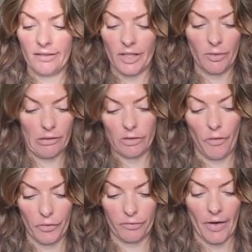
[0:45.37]
So you're at
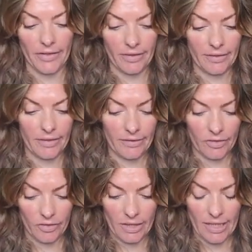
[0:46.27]
crossroads, the
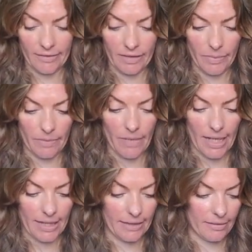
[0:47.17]
decision needs to be
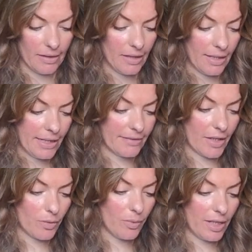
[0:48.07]
made. So
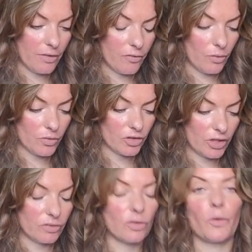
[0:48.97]
the Wheel of
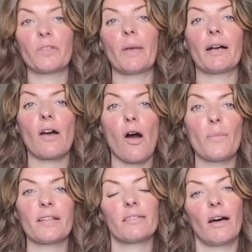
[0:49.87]
Fortune talks about a
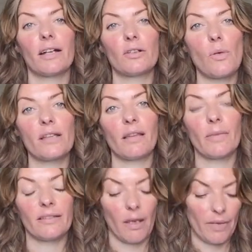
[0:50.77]
karmic cycle where
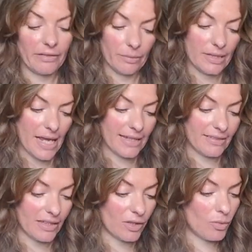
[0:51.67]
something's coming to an end.
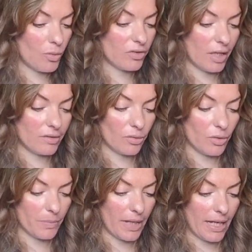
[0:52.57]
It can also
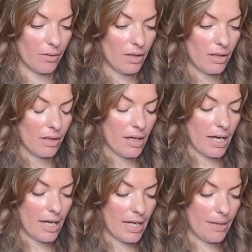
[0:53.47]
talk about
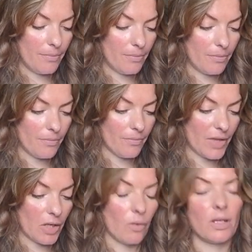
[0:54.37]

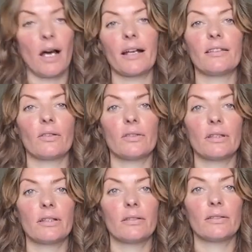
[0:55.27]
that your luck is
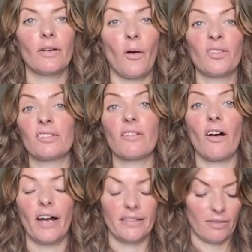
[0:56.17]
on the
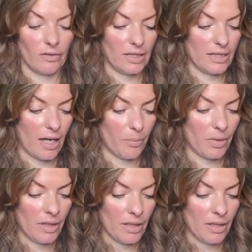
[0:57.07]
rise, is on the up.